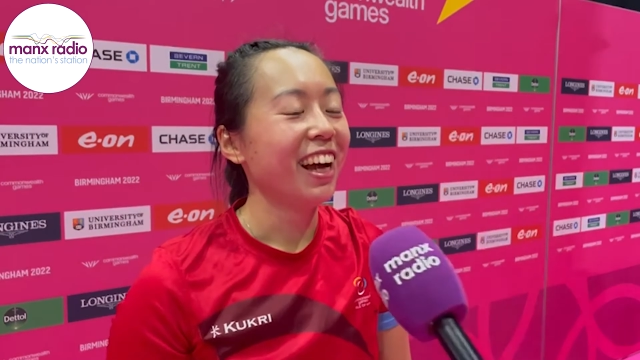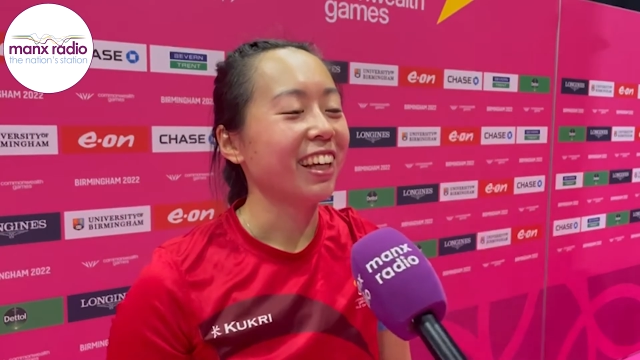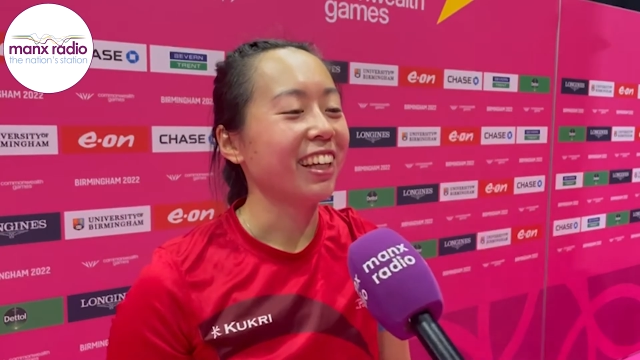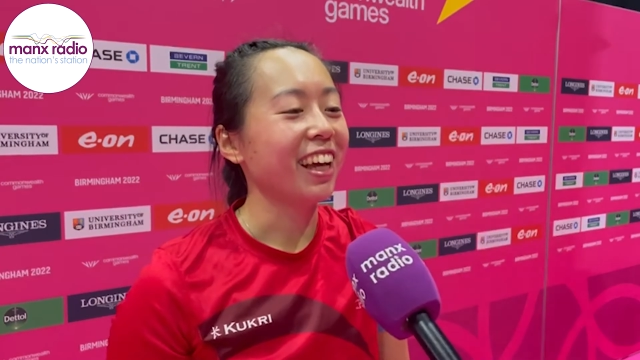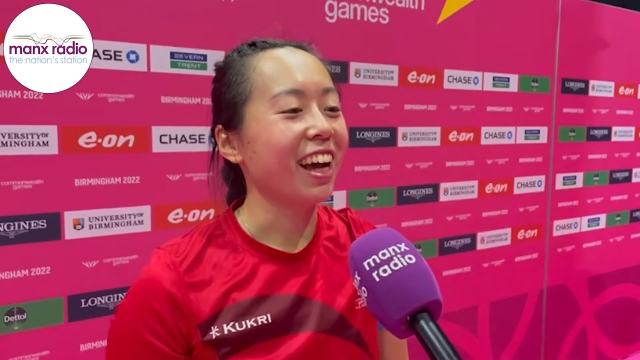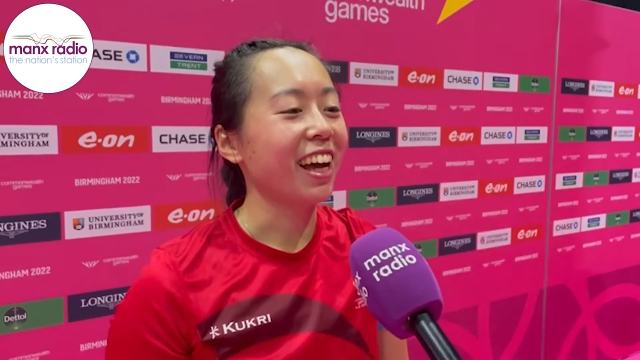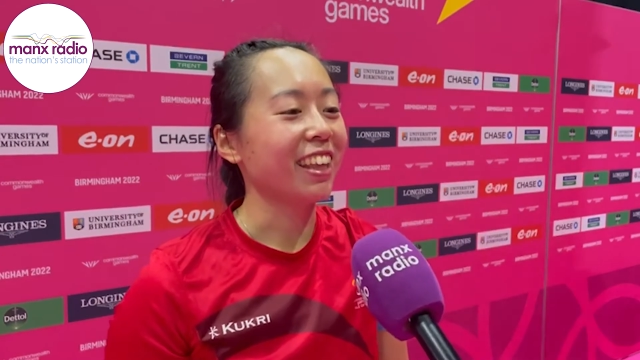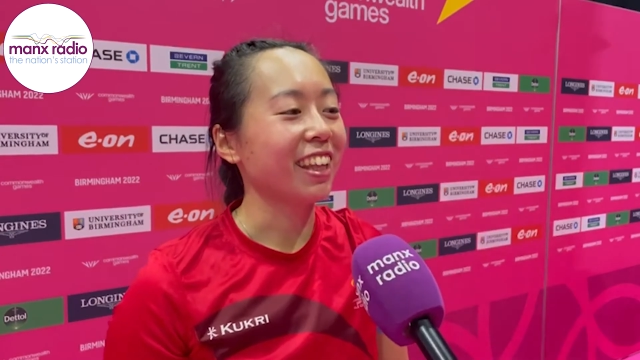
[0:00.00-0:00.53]

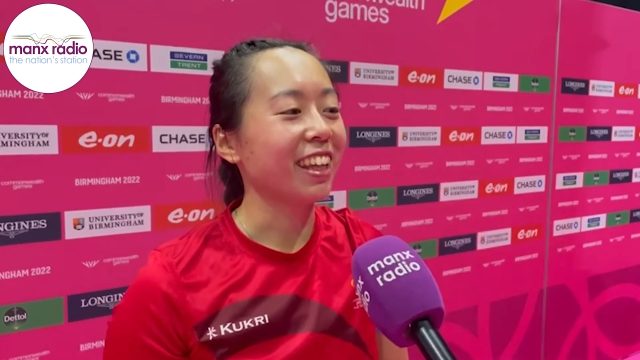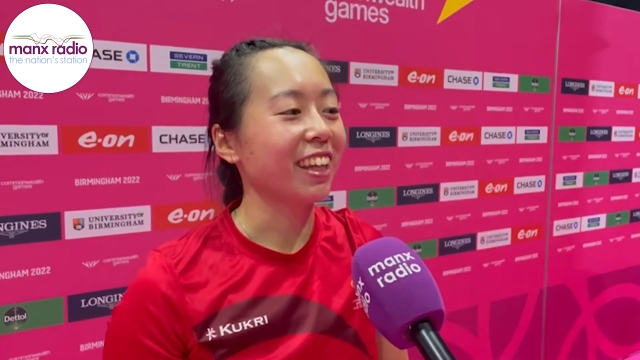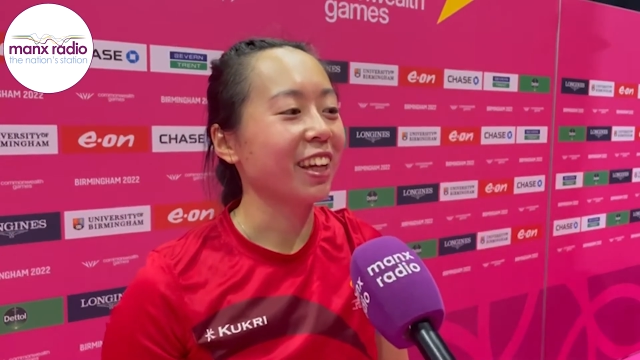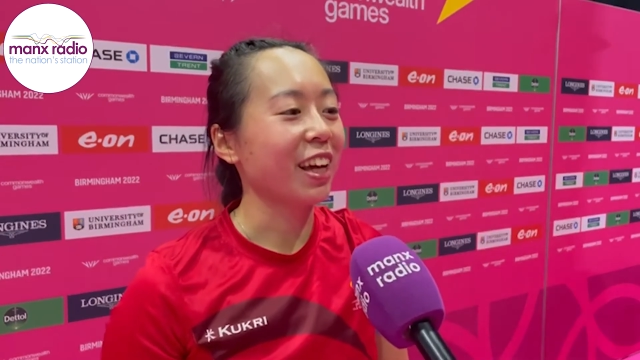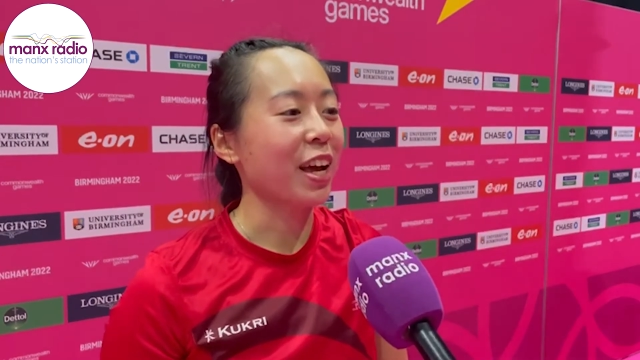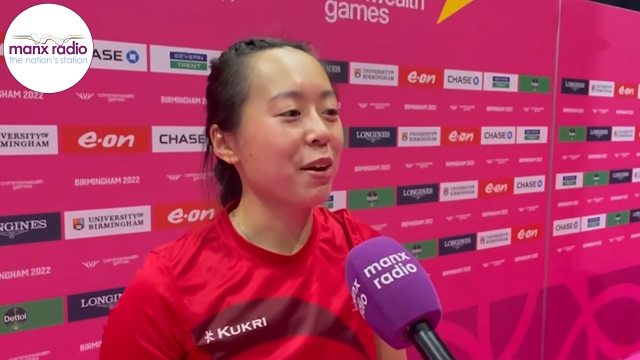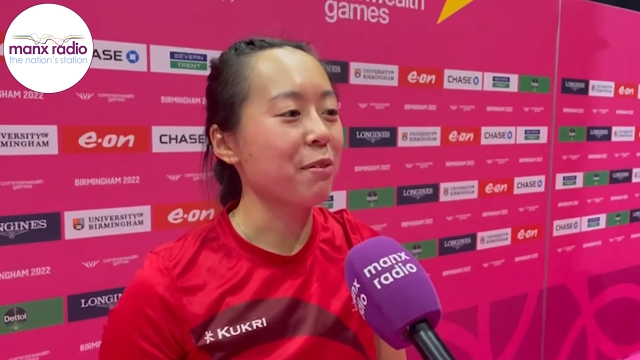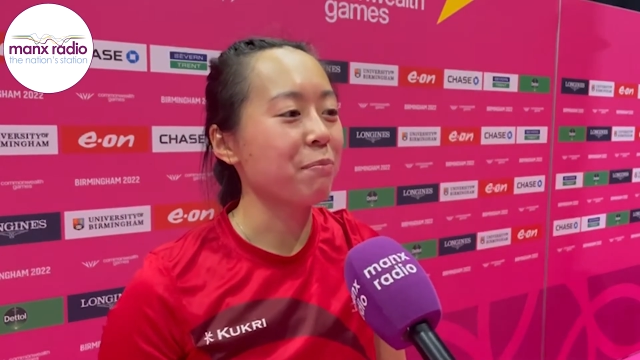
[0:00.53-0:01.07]
Yeah, I think
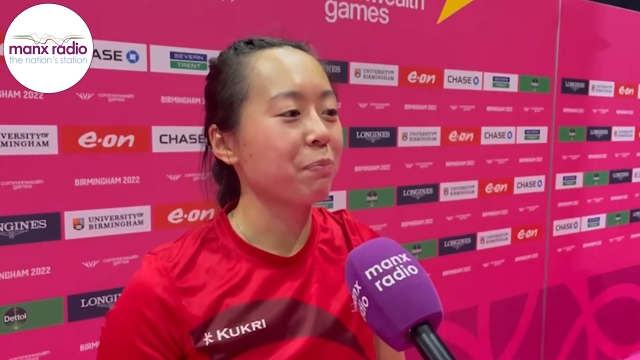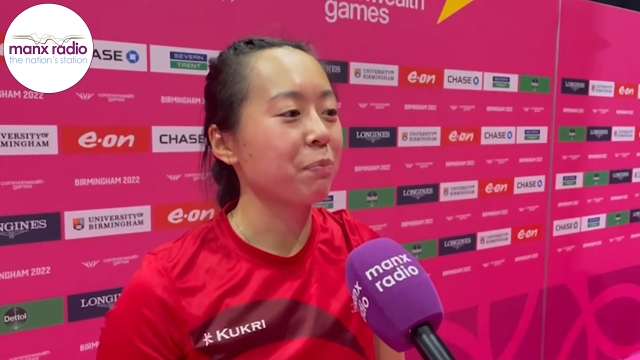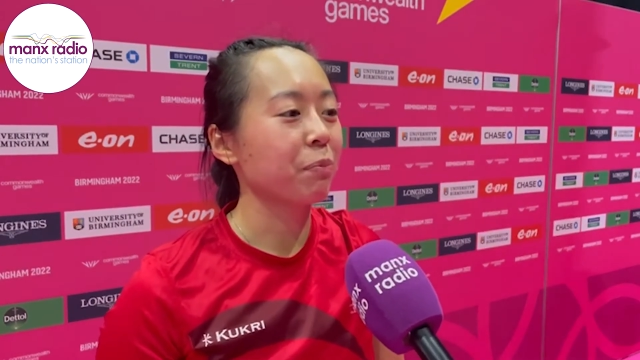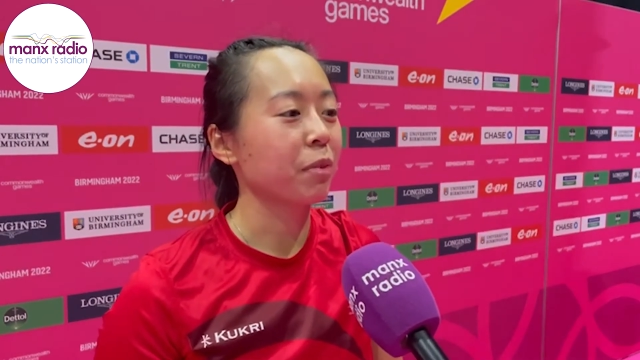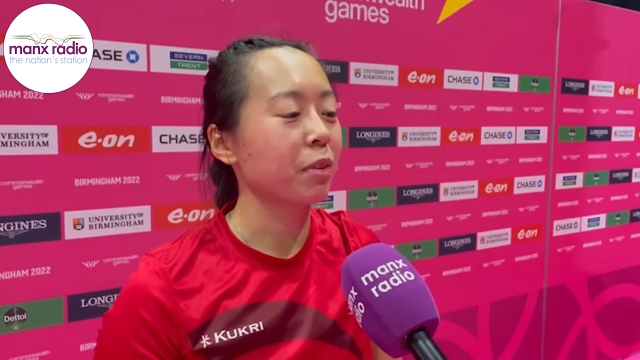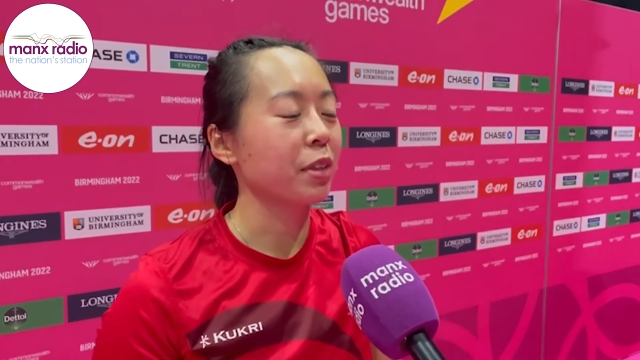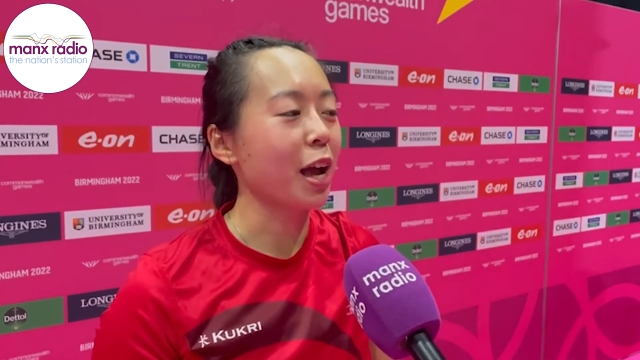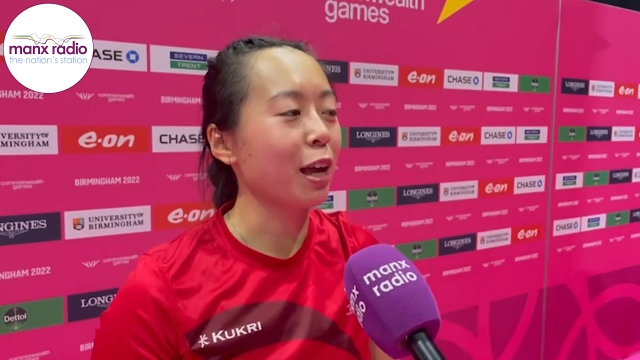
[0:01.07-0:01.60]
um,
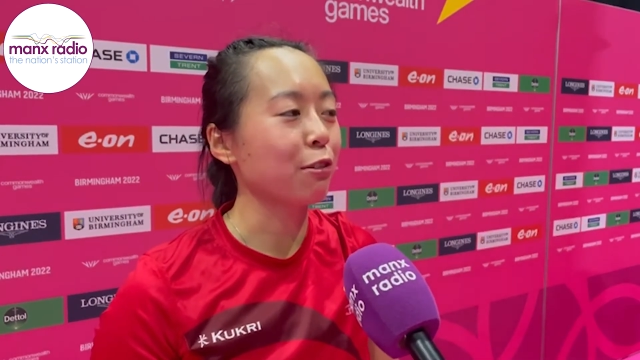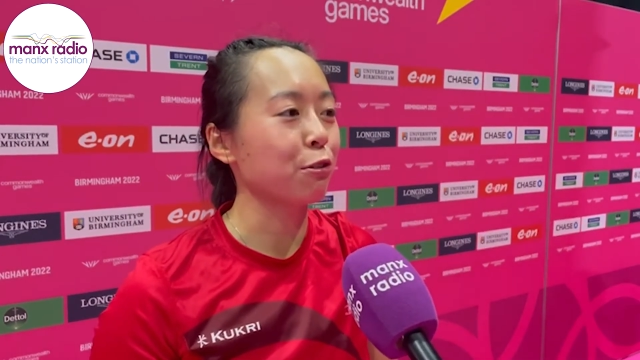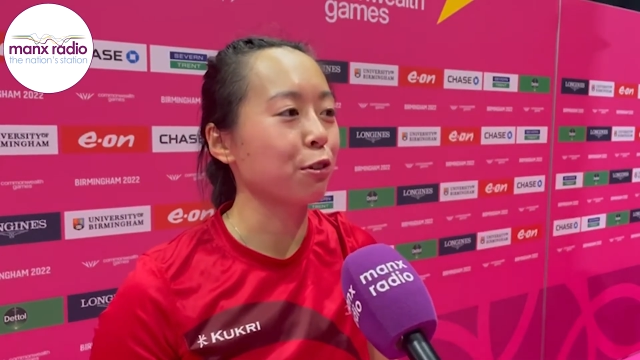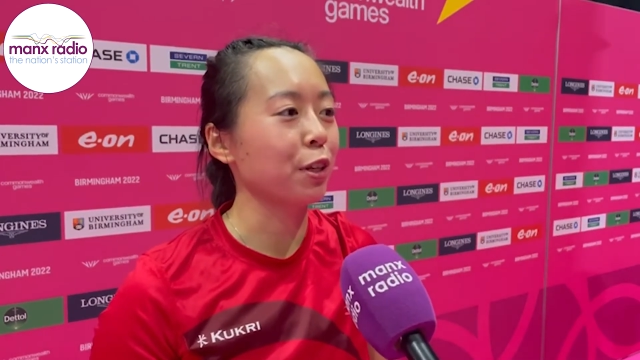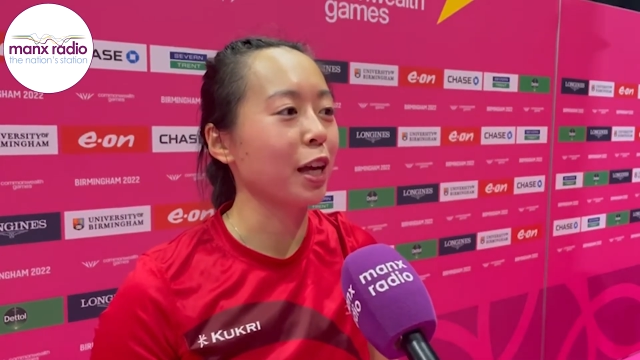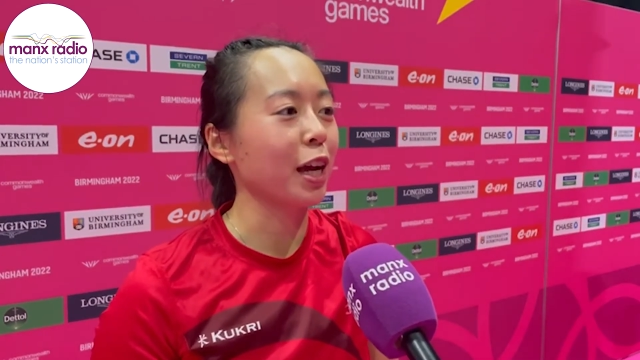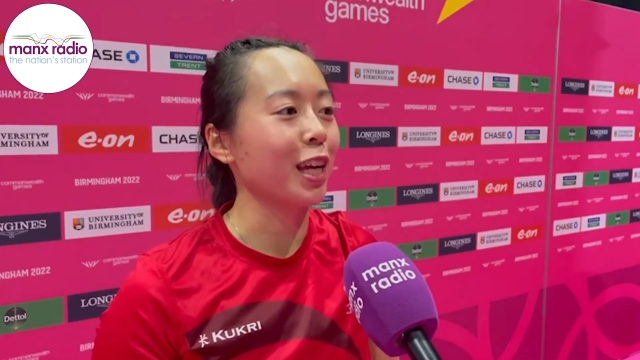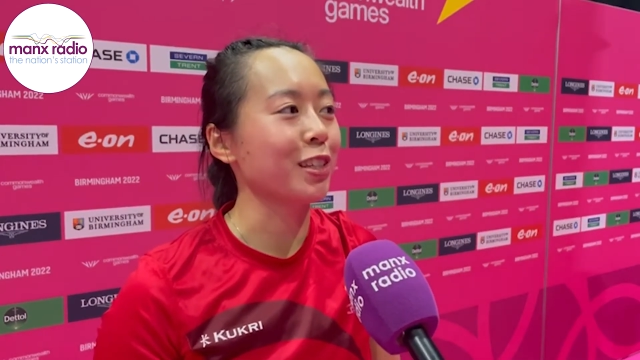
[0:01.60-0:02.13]

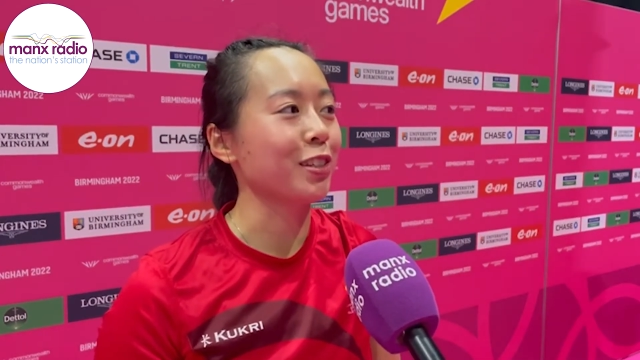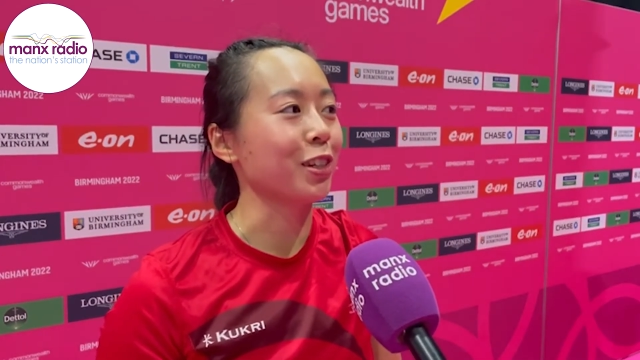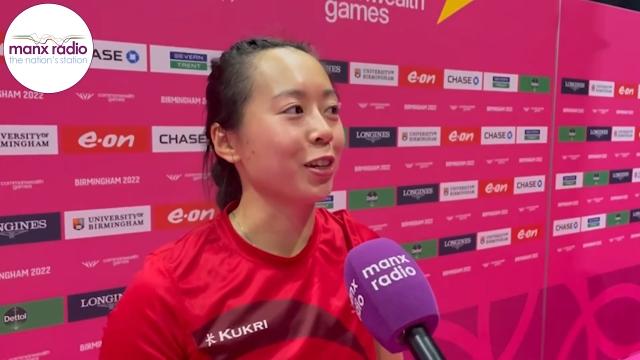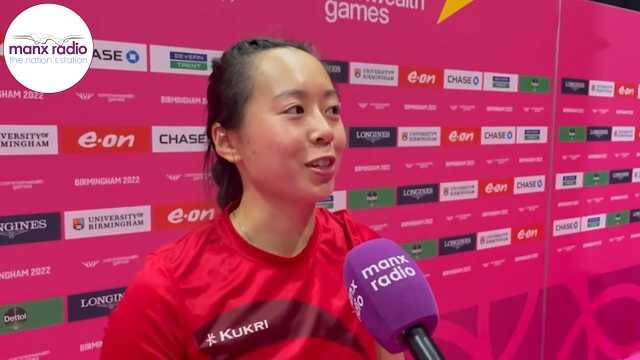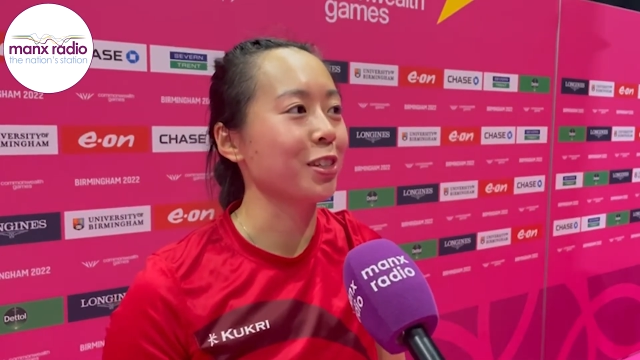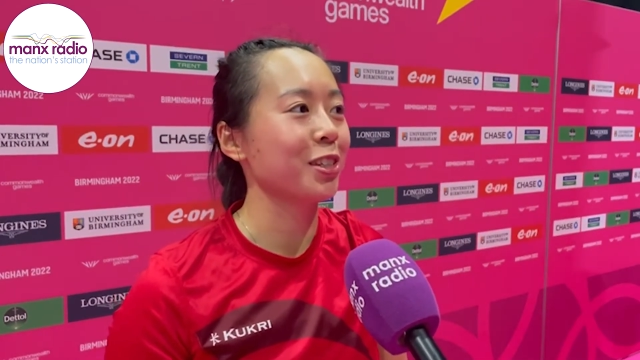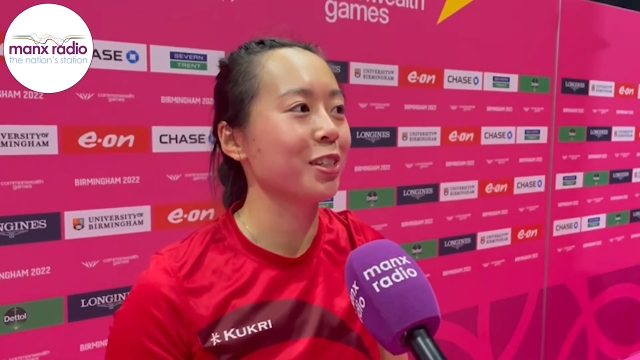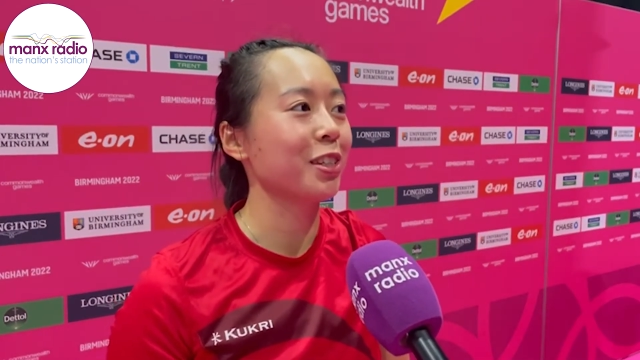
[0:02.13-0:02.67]
naturally I
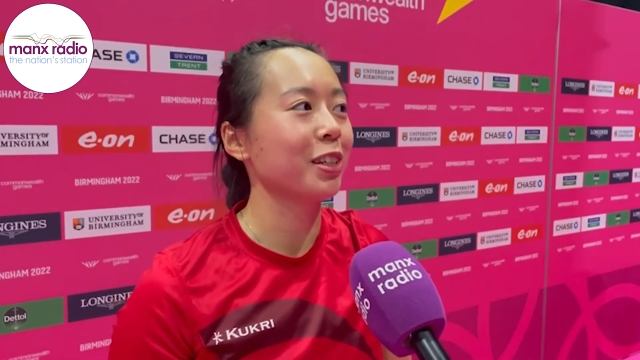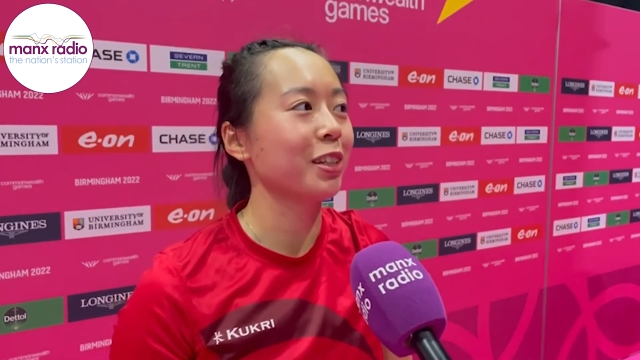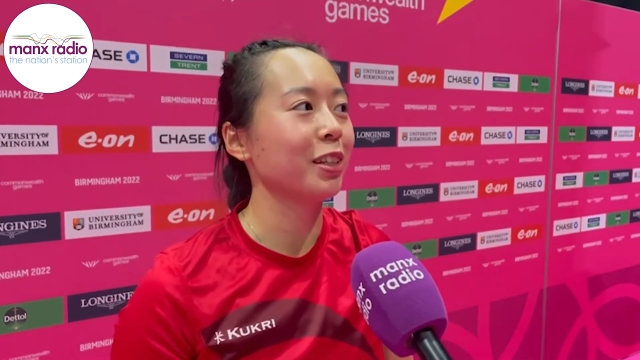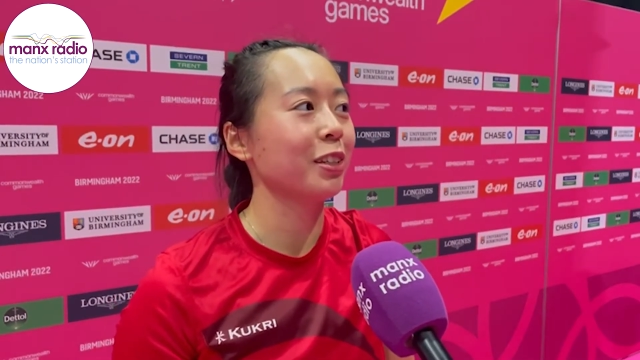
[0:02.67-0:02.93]
just